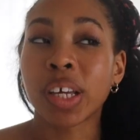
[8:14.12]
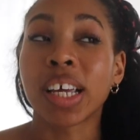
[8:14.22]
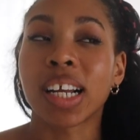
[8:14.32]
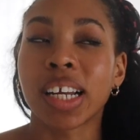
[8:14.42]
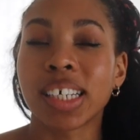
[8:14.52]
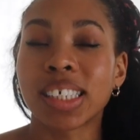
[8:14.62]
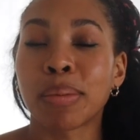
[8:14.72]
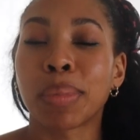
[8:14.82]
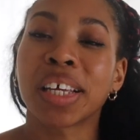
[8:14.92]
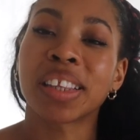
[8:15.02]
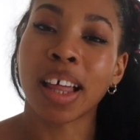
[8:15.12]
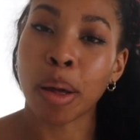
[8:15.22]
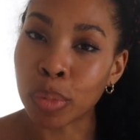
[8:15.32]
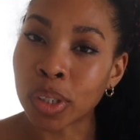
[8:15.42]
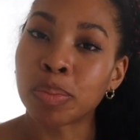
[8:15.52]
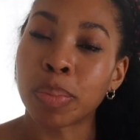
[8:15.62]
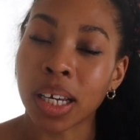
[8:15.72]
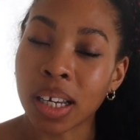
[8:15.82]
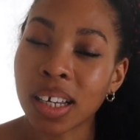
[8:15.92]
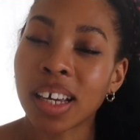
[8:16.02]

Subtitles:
It clicks and I'm like, that must be.